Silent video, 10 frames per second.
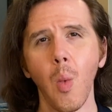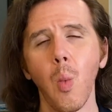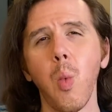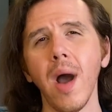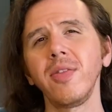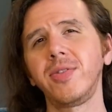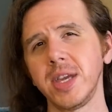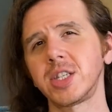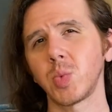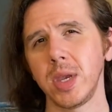what
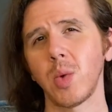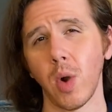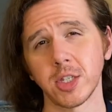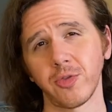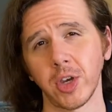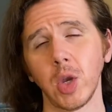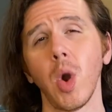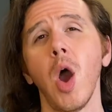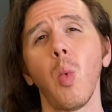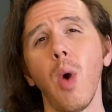this week was for you,
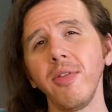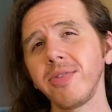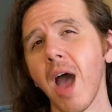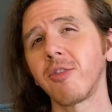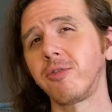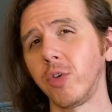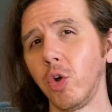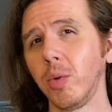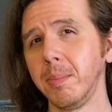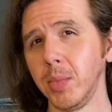what that
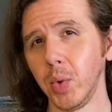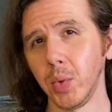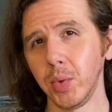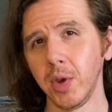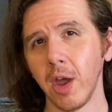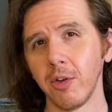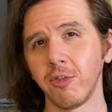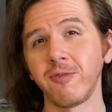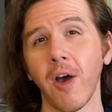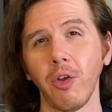full moon
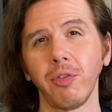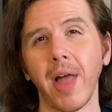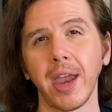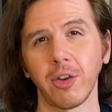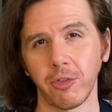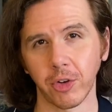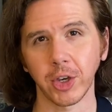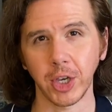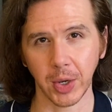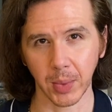felt like for
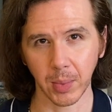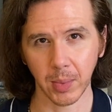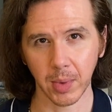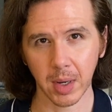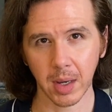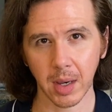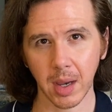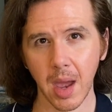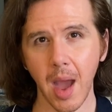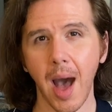you.
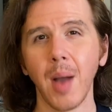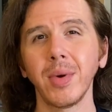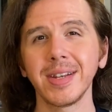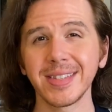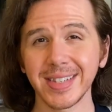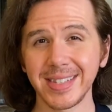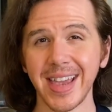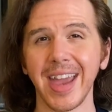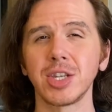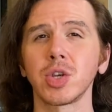I want us
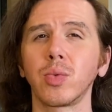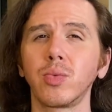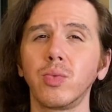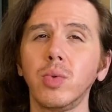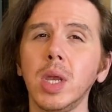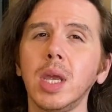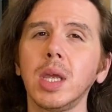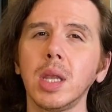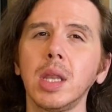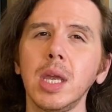today to
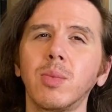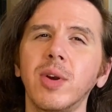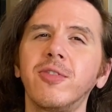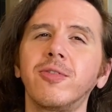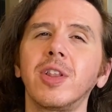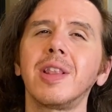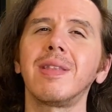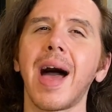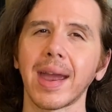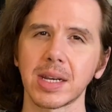really
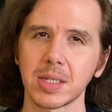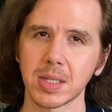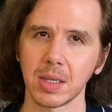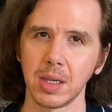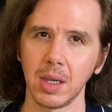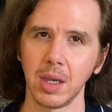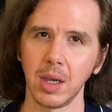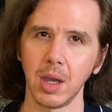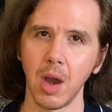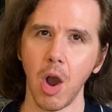reflect
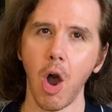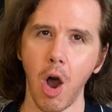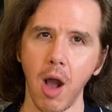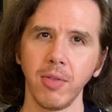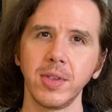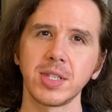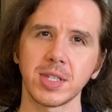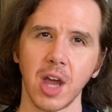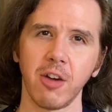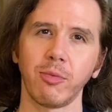on the
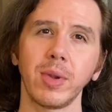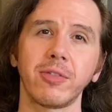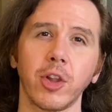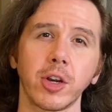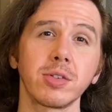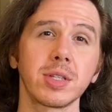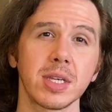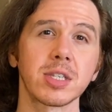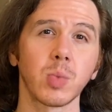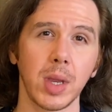stuff we've learned
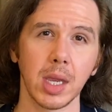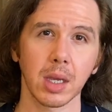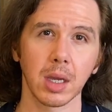this week.